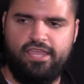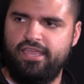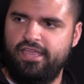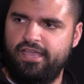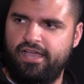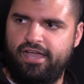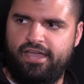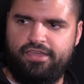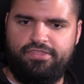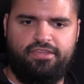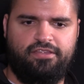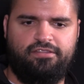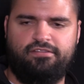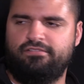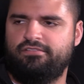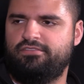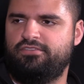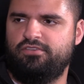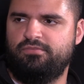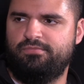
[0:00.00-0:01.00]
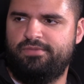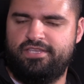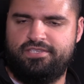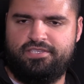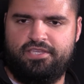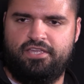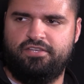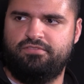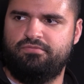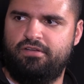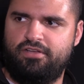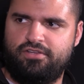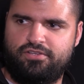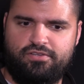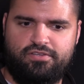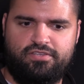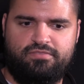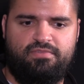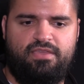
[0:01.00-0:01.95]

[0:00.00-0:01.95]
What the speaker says: Right. I think they're the 2 best edge rushers,